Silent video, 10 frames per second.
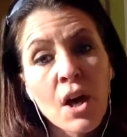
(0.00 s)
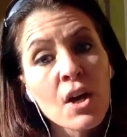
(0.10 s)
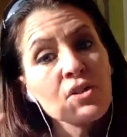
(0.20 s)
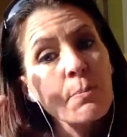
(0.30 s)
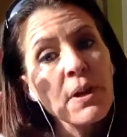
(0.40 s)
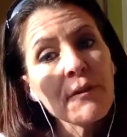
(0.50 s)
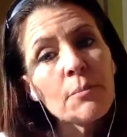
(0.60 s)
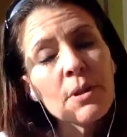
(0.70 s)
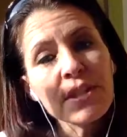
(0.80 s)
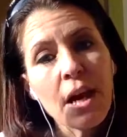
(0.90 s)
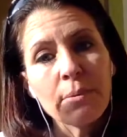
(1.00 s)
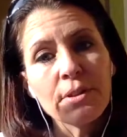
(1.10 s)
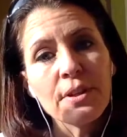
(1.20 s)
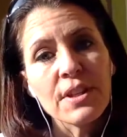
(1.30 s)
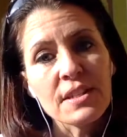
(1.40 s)
So pick from the top of
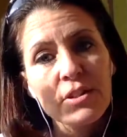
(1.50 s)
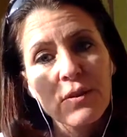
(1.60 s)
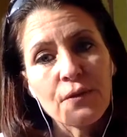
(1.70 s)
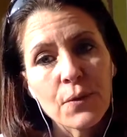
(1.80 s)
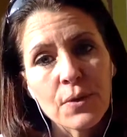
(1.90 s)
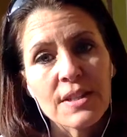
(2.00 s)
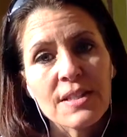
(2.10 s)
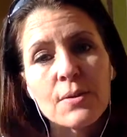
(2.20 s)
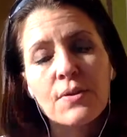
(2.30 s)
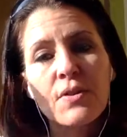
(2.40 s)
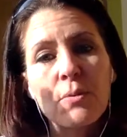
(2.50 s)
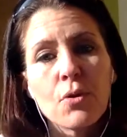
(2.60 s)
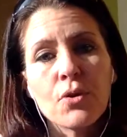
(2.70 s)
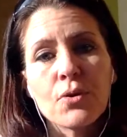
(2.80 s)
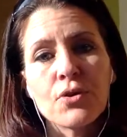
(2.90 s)
the list on your food list. Those are the
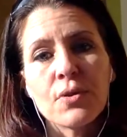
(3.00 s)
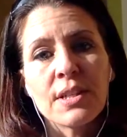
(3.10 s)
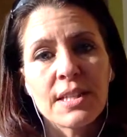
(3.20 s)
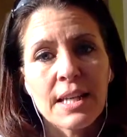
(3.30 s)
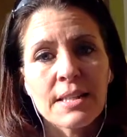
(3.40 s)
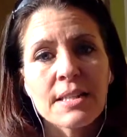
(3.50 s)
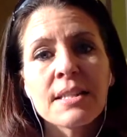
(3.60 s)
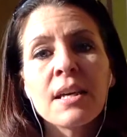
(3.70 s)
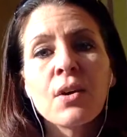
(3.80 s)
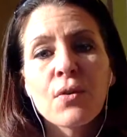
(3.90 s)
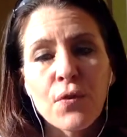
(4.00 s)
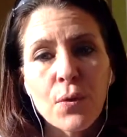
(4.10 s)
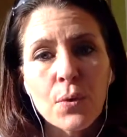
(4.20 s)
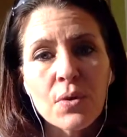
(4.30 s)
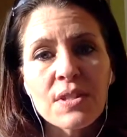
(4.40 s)
more nutrient dense
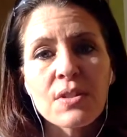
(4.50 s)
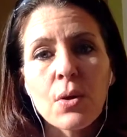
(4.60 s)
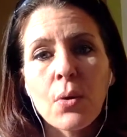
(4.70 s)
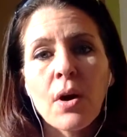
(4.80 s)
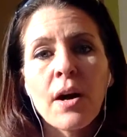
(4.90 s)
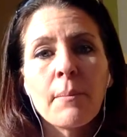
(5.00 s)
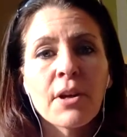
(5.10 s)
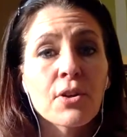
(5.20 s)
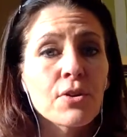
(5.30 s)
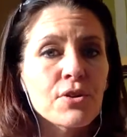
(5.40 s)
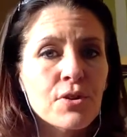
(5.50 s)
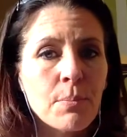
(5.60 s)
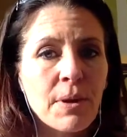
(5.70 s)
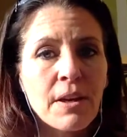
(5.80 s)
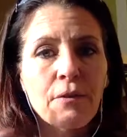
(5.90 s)
foods. So um, I encourage you to
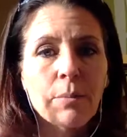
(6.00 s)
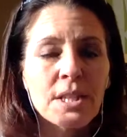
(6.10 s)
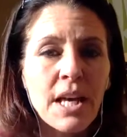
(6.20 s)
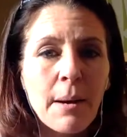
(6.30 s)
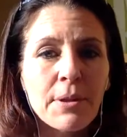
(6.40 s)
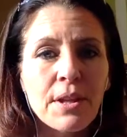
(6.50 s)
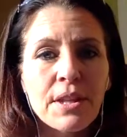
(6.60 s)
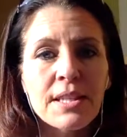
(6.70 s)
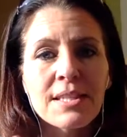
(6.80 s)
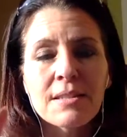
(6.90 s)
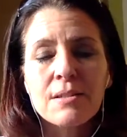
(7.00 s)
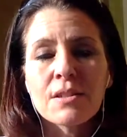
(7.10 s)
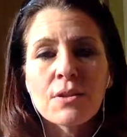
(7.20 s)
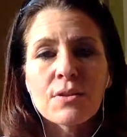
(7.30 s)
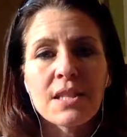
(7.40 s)
pick from the top of the list.
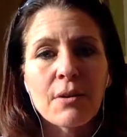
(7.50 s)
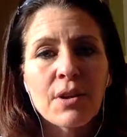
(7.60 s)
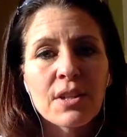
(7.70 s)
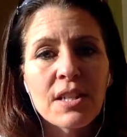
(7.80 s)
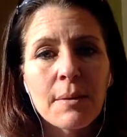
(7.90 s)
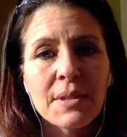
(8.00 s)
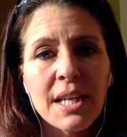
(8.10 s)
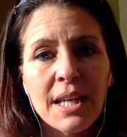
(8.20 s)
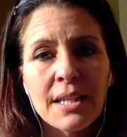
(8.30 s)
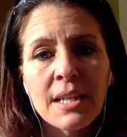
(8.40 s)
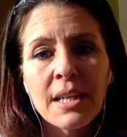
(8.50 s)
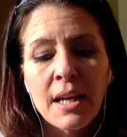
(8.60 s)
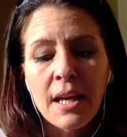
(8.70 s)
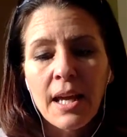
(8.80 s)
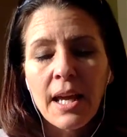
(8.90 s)
So you know, stay around the top 10
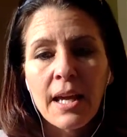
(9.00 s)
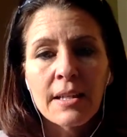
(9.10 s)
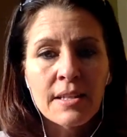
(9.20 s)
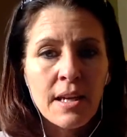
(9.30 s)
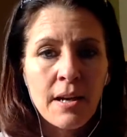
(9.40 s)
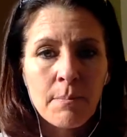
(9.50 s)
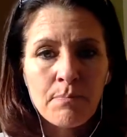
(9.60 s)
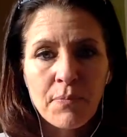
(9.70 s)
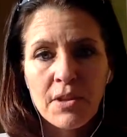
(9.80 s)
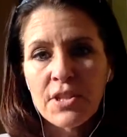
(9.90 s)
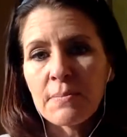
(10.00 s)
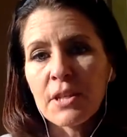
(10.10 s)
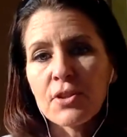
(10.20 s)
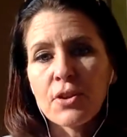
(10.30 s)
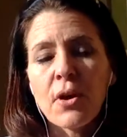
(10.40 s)
and um, just make
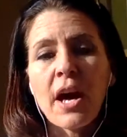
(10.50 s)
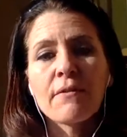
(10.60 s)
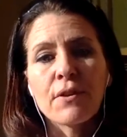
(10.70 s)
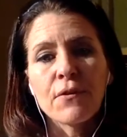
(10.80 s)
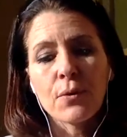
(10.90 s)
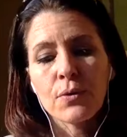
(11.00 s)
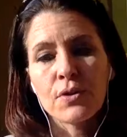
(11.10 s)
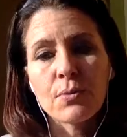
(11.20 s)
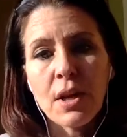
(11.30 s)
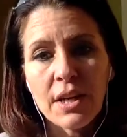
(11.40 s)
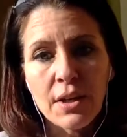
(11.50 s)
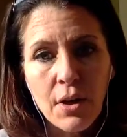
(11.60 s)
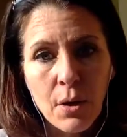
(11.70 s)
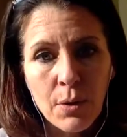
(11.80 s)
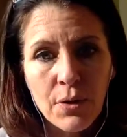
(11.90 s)
sure you have your foods ready to
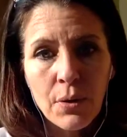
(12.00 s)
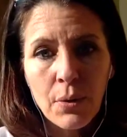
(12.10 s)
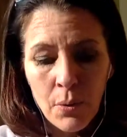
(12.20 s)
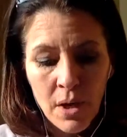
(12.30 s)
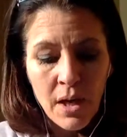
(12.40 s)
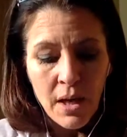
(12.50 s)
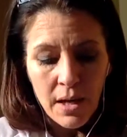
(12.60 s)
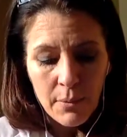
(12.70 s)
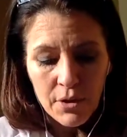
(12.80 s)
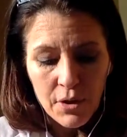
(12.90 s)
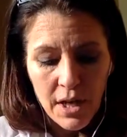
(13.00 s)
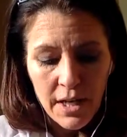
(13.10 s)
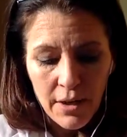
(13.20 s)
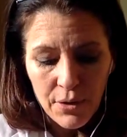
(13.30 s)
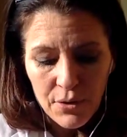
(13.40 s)
go with you uh, when you're
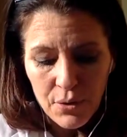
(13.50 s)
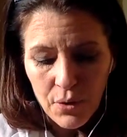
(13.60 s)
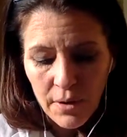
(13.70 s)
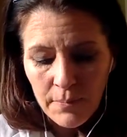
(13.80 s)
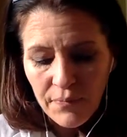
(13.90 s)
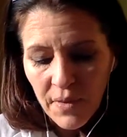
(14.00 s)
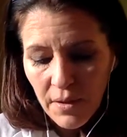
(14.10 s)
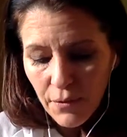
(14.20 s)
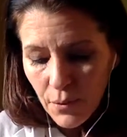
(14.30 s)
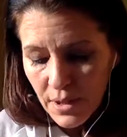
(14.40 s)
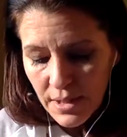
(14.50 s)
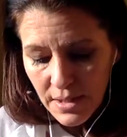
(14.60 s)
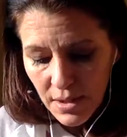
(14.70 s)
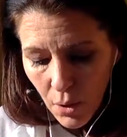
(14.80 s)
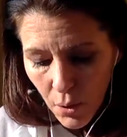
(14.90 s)
heading out the door. Food is
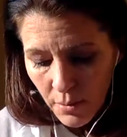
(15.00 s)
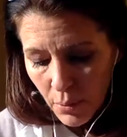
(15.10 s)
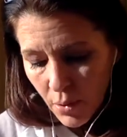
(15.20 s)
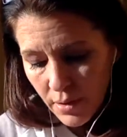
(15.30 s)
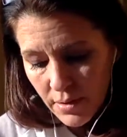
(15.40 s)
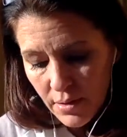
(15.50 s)
so important.